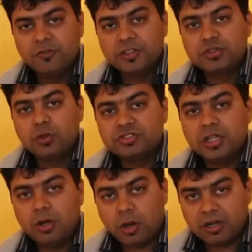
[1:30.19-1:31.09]
which looks
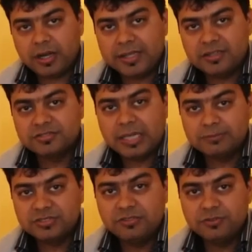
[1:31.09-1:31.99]
a lot like the
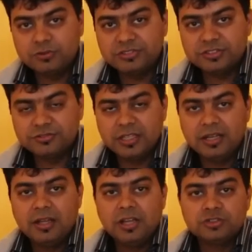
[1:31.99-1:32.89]
Samsung phones as well.